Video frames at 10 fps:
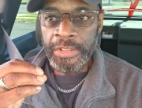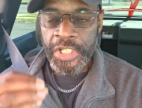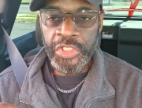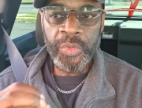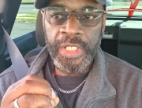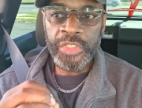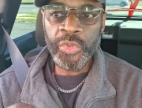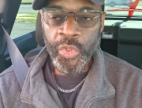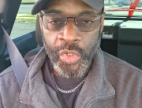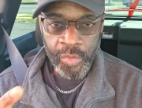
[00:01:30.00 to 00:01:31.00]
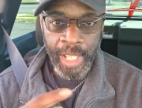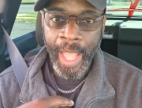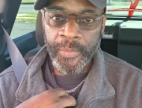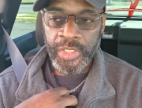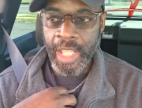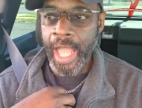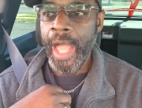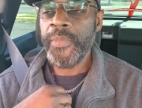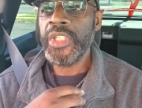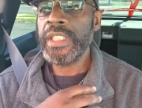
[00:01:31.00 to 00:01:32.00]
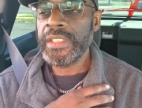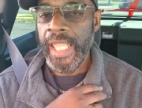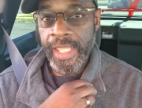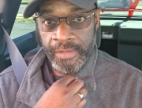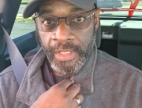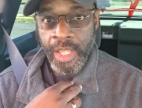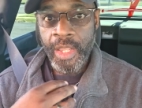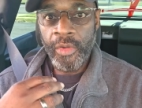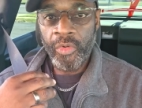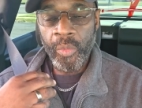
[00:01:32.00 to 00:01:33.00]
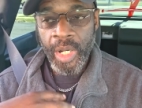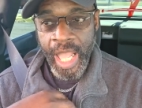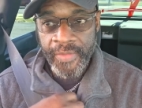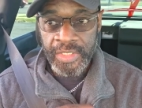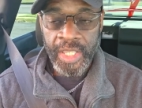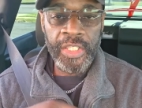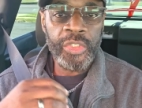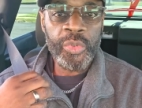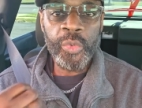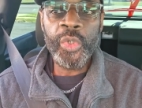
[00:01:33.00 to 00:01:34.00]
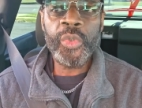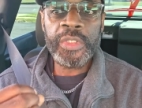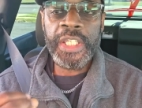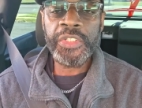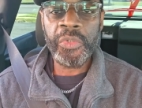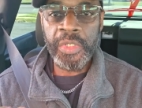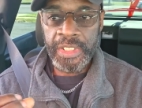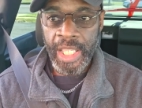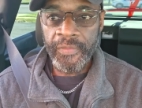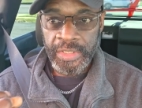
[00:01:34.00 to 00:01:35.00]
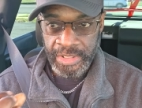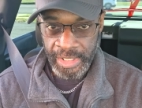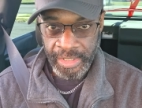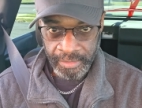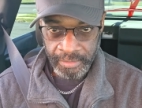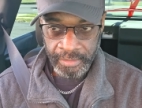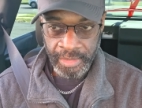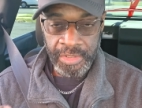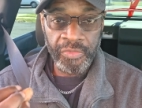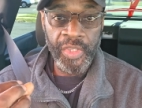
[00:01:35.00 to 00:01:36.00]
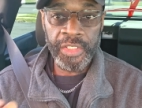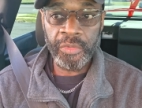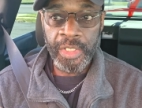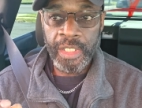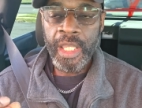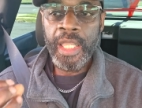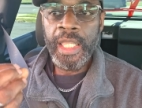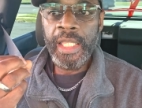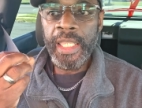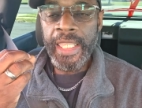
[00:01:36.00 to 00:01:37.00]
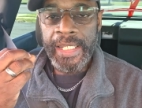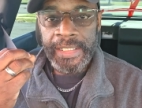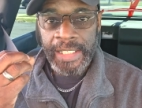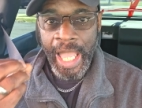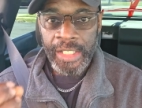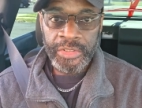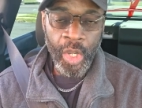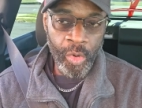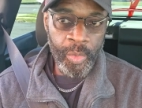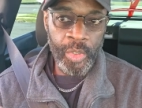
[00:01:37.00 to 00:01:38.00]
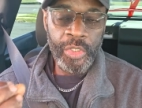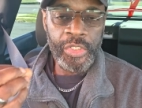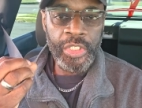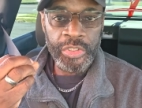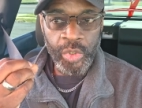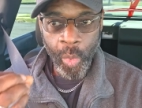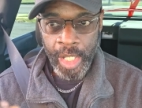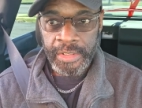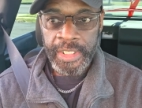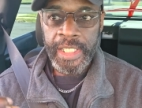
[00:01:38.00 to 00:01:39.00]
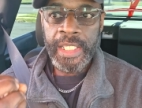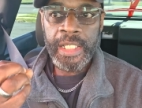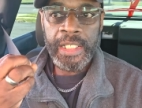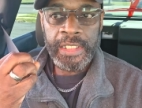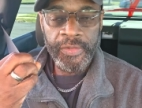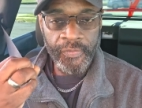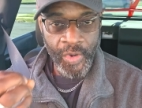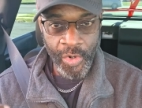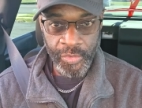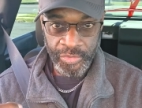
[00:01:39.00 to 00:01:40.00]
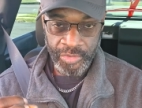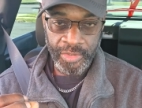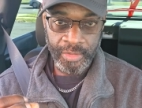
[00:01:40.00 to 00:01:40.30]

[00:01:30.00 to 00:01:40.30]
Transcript: Tishri true, I'm, I'm just saying, from what I've studied, true Tishri 17 is victory. It is October the 21st.